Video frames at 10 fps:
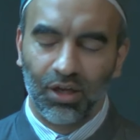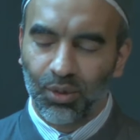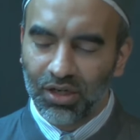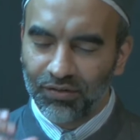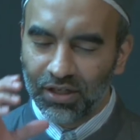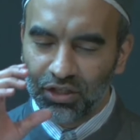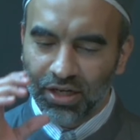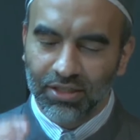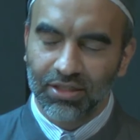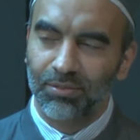whenever he
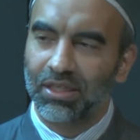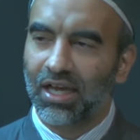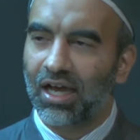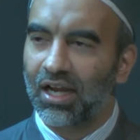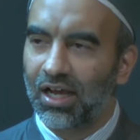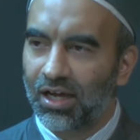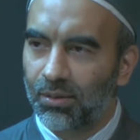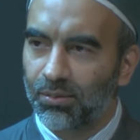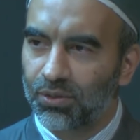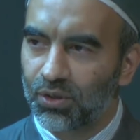drank something
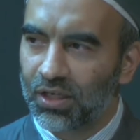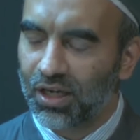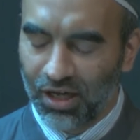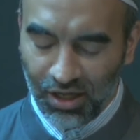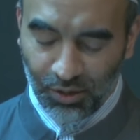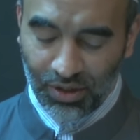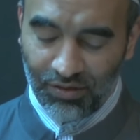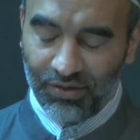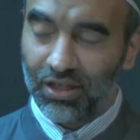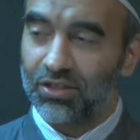Alhamdulillah
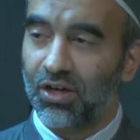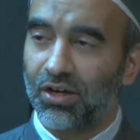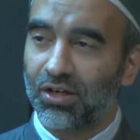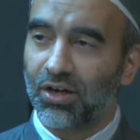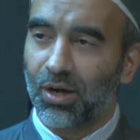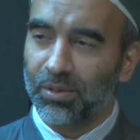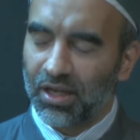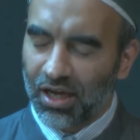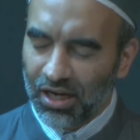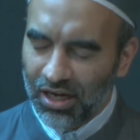whenever he donned a garment
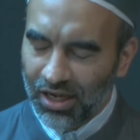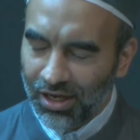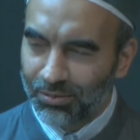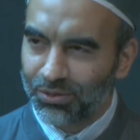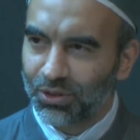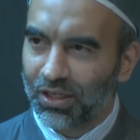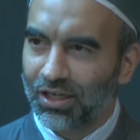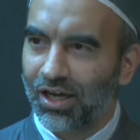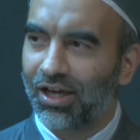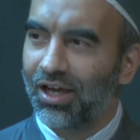
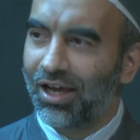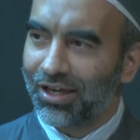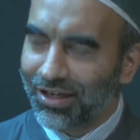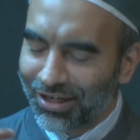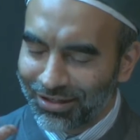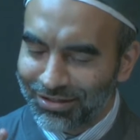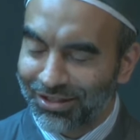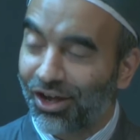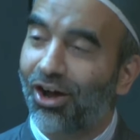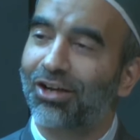Alhamdulillah again it's
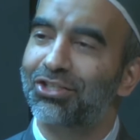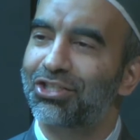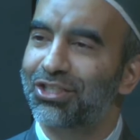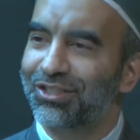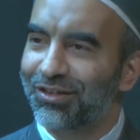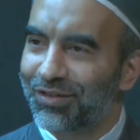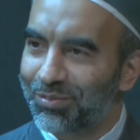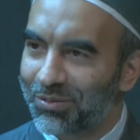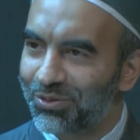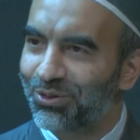the oxygen of the
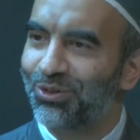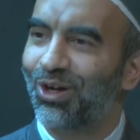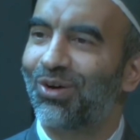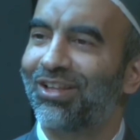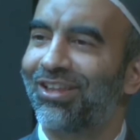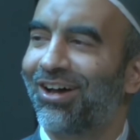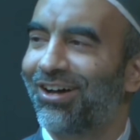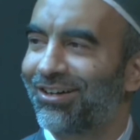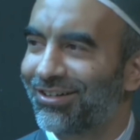people who know Allah